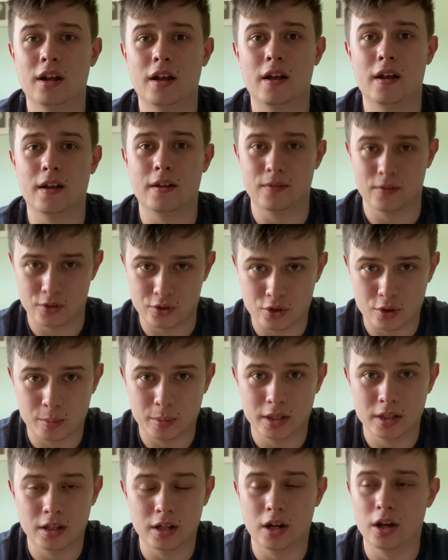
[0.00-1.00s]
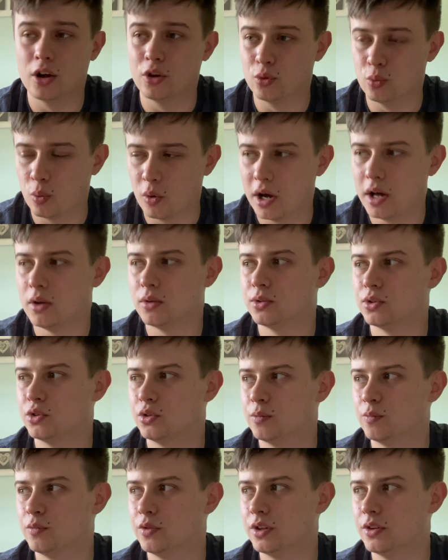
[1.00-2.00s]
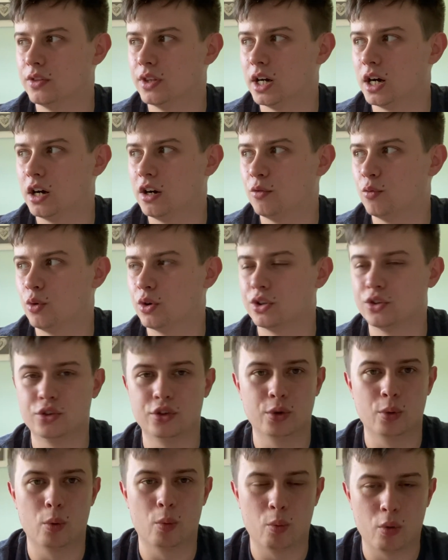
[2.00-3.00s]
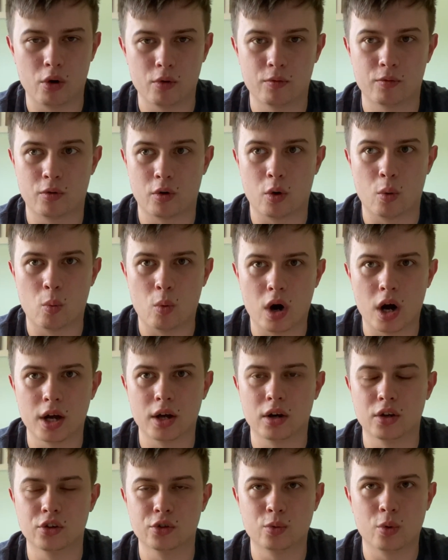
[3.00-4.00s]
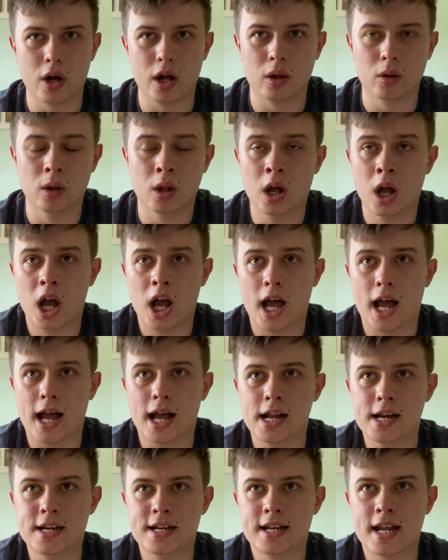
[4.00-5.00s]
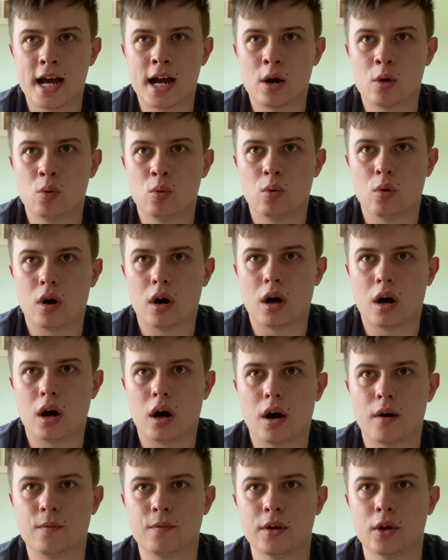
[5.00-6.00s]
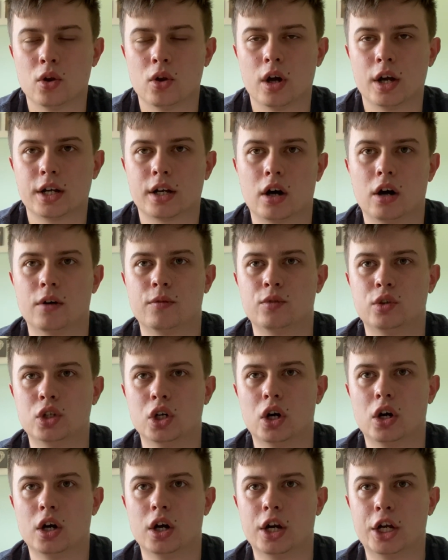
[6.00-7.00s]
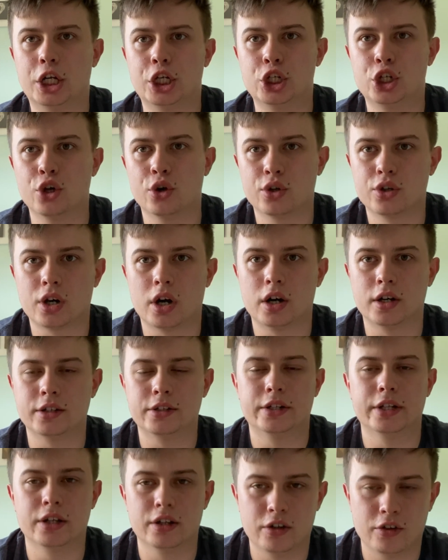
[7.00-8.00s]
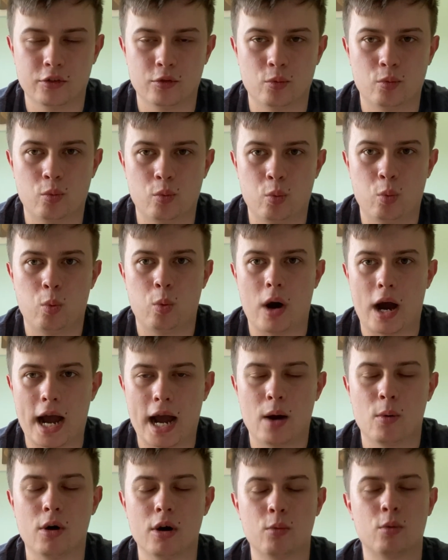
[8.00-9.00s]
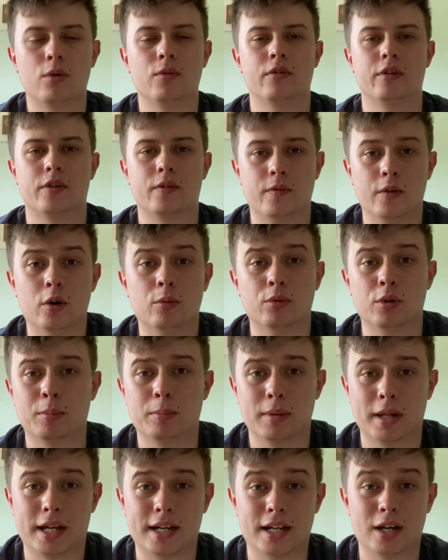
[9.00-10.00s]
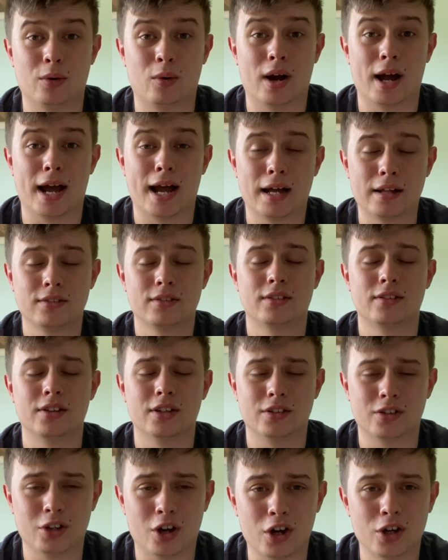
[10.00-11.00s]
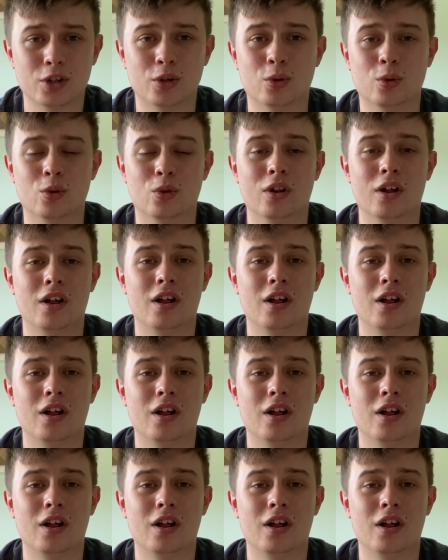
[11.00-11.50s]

in the summer as well, something that I've wanted to do for a while as well. And now I feel like I've got a good idea of how I want this film to plan out. And the title